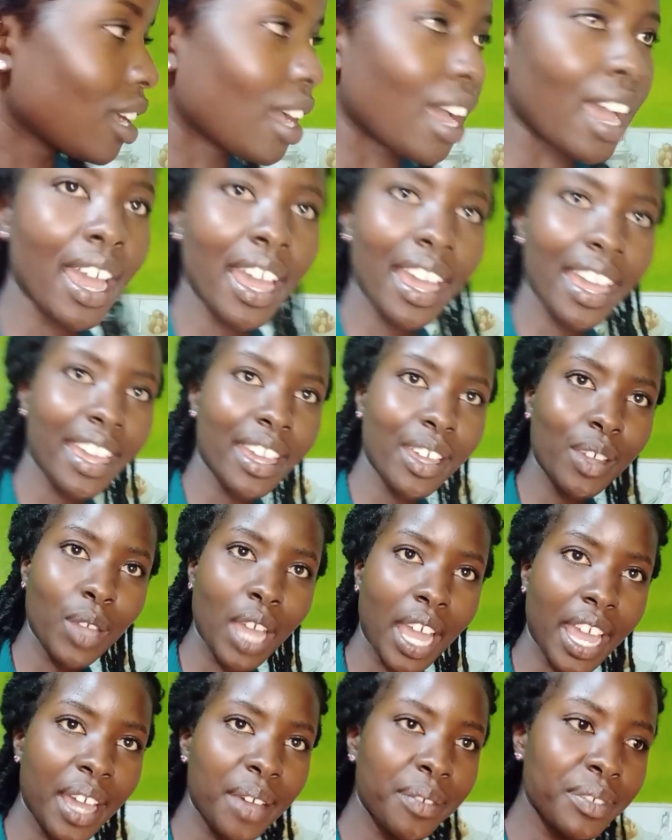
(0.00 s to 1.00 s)
Hi,
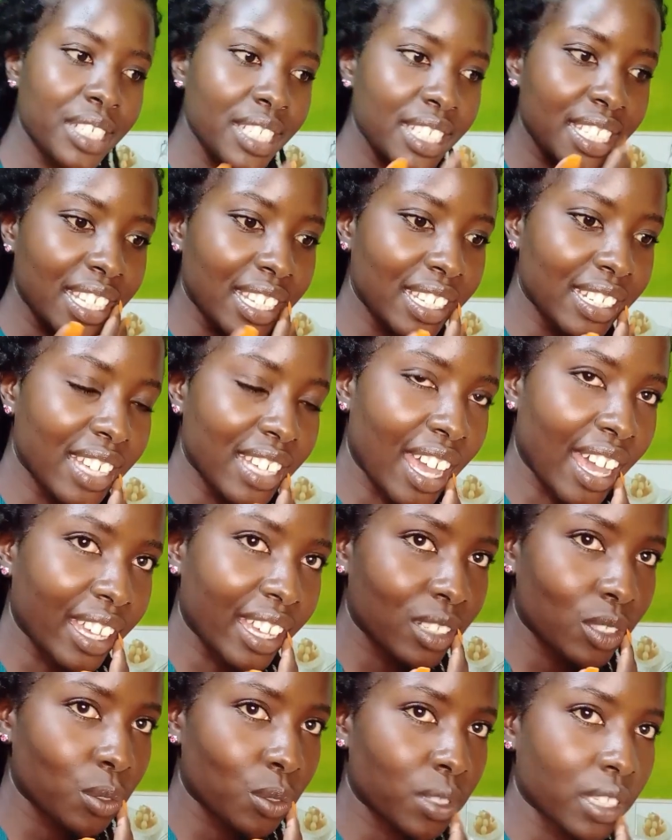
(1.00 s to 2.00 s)
I haven't said hi
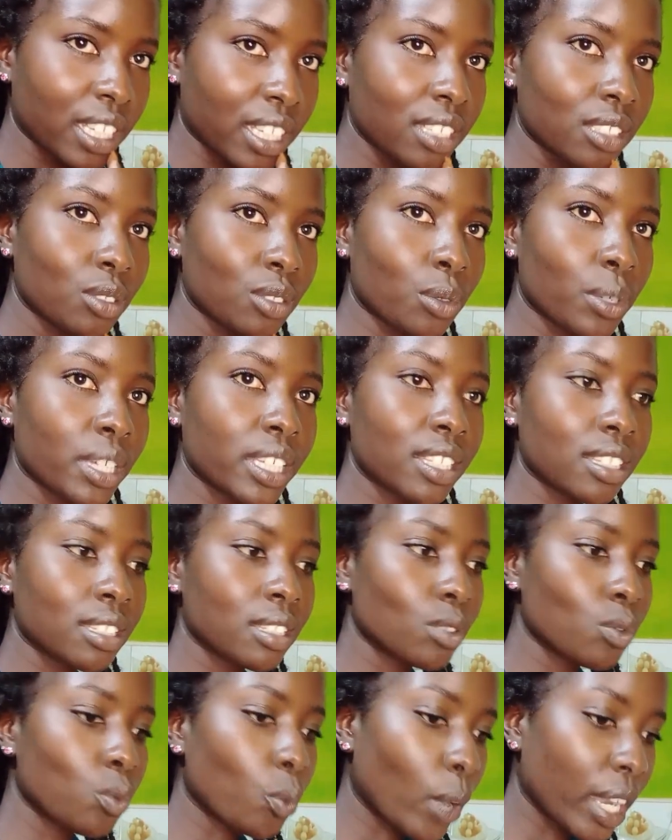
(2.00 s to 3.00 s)
today, so it's
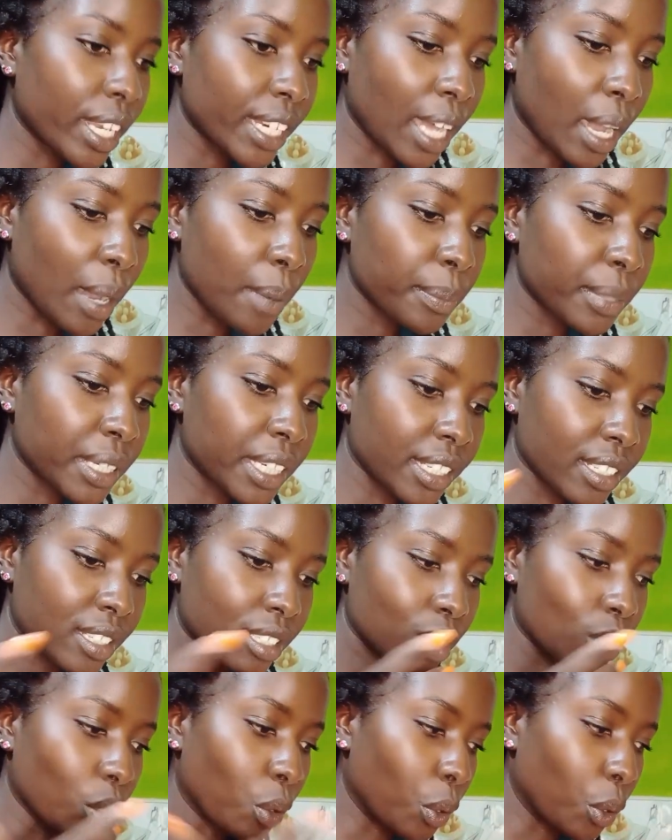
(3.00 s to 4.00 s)
when I'm
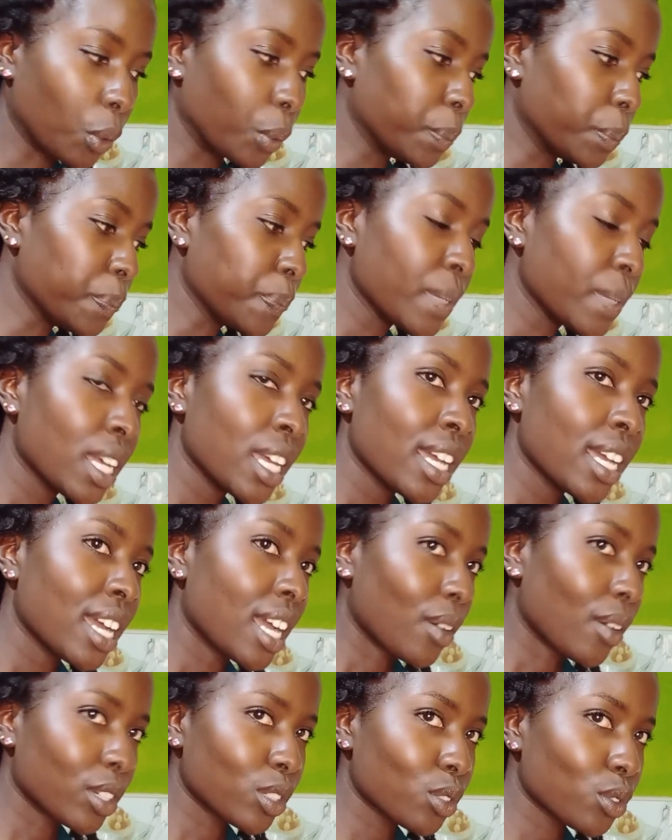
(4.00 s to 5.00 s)
getting home.
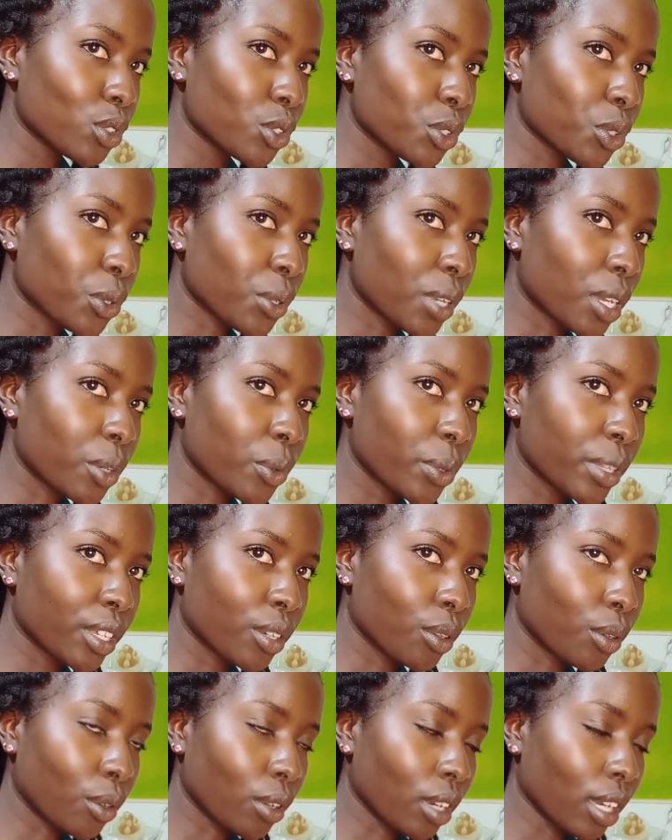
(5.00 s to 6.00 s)
I want to show you a quick
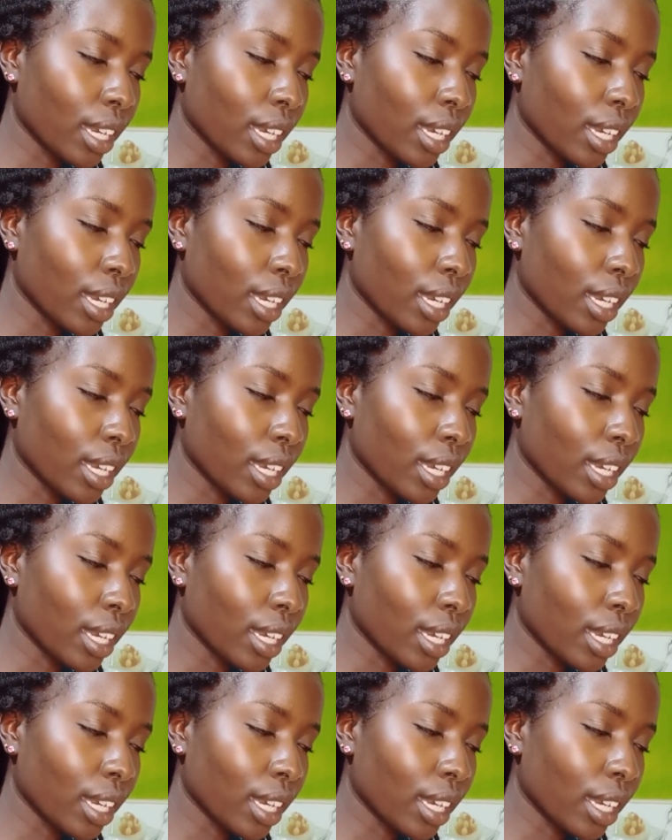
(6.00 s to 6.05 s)
haul.